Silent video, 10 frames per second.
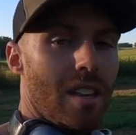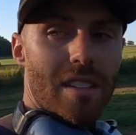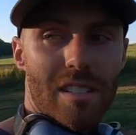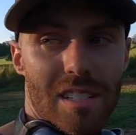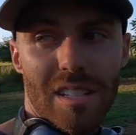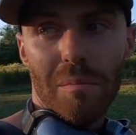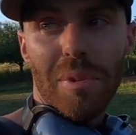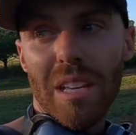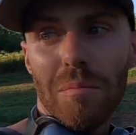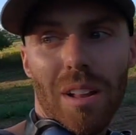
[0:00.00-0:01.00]
This isn't a
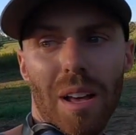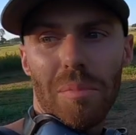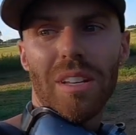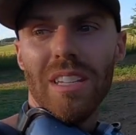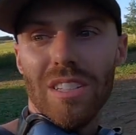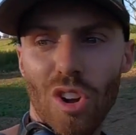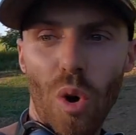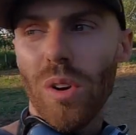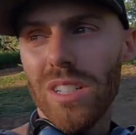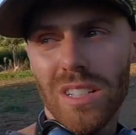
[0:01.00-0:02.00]
bean plot, but he is
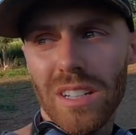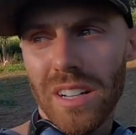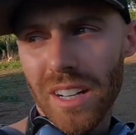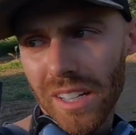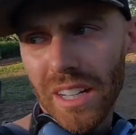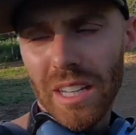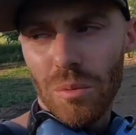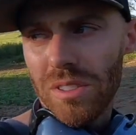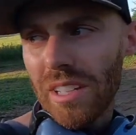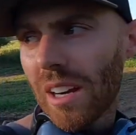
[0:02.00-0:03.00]
always in here and he
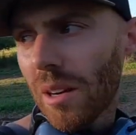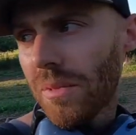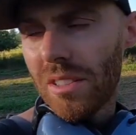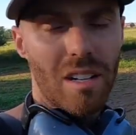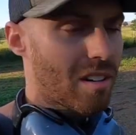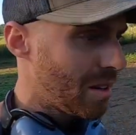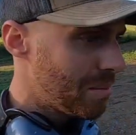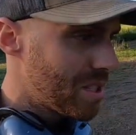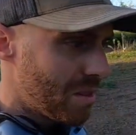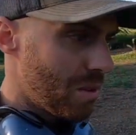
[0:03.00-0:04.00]
would tear up the
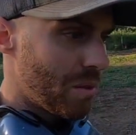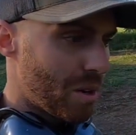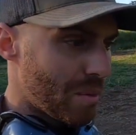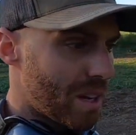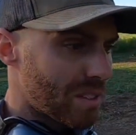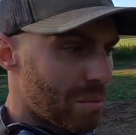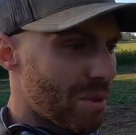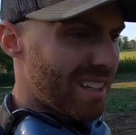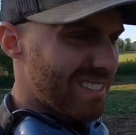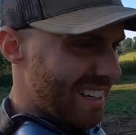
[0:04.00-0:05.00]
turnips of what we're about to
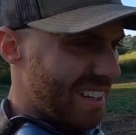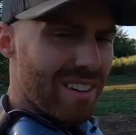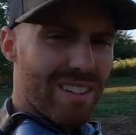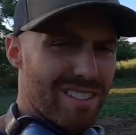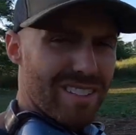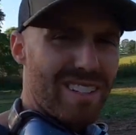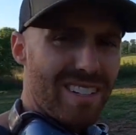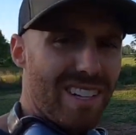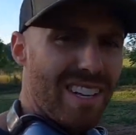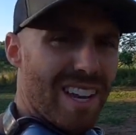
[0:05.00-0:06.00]
plant in here. This
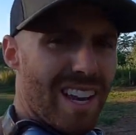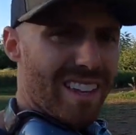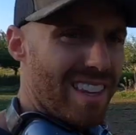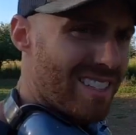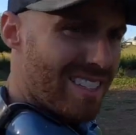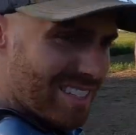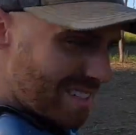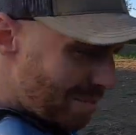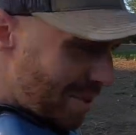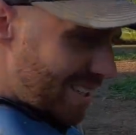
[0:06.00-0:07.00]

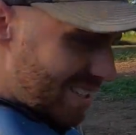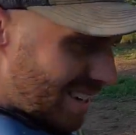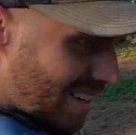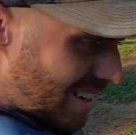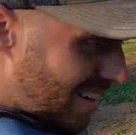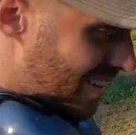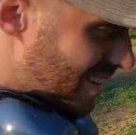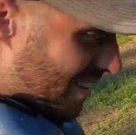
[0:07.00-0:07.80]
is a big sucker.